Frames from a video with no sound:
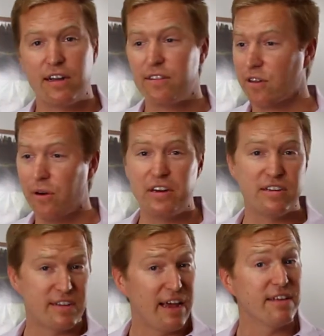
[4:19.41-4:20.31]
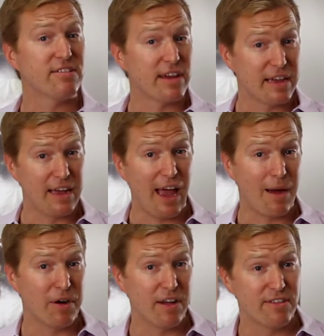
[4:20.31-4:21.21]
It's going to taste like a
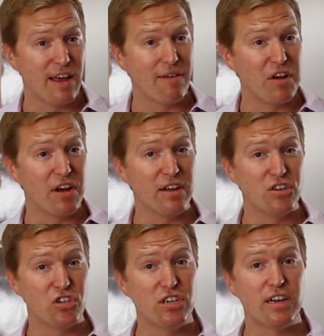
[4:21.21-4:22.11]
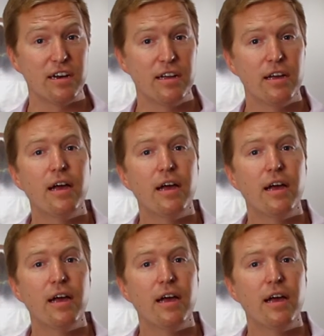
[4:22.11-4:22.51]
Cabernet Sauvignon should,